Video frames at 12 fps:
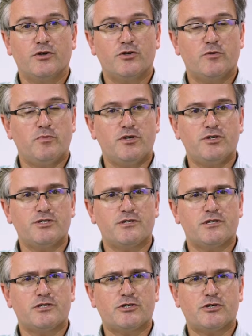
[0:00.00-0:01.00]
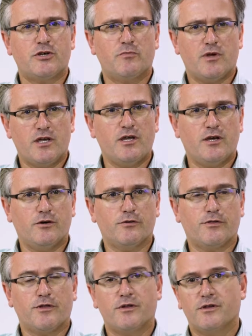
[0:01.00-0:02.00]
You'd be used to the term
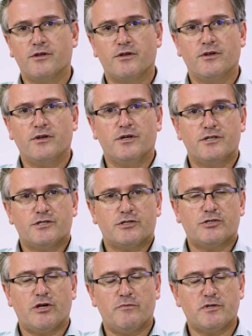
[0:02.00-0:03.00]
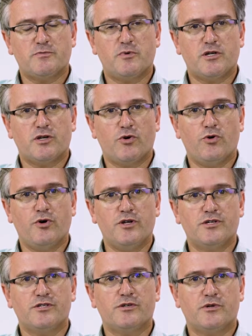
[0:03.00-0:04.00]
e-health. It's a term that's been
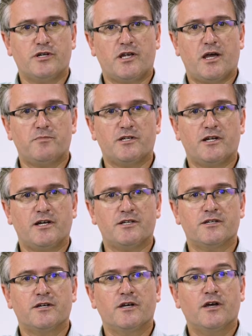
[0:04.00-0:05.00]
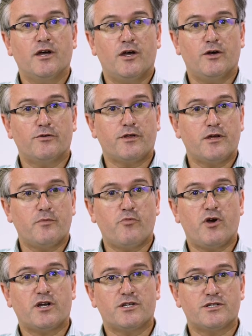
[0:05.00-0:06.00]
coined to encapsulate healthcare
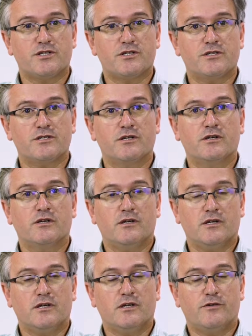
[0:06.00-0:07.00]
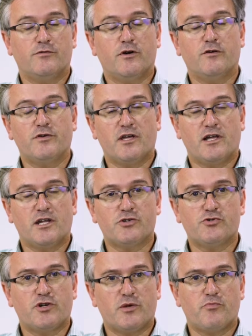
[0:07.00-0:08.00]
practices involving
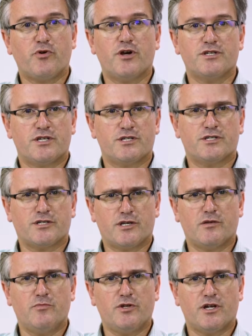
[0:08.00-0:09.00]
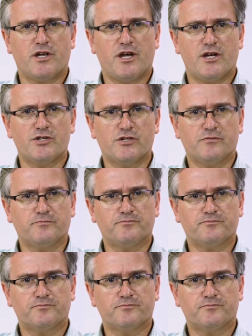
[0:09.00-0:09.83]
electronic processes and communication.